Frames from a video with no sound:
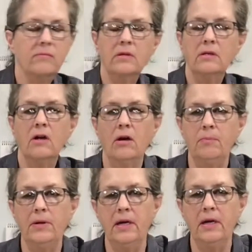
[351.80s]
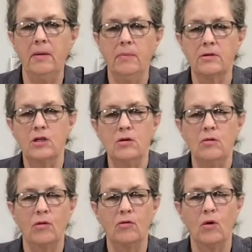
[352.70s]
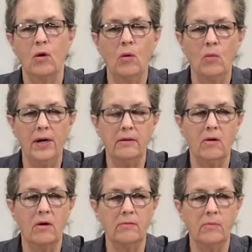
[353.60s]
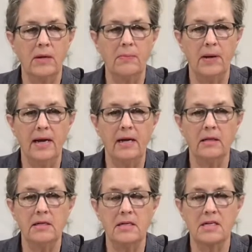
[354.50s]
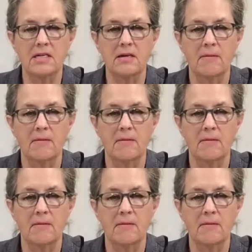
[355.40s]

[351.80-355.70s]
not been able to throw away a lot of my palettes.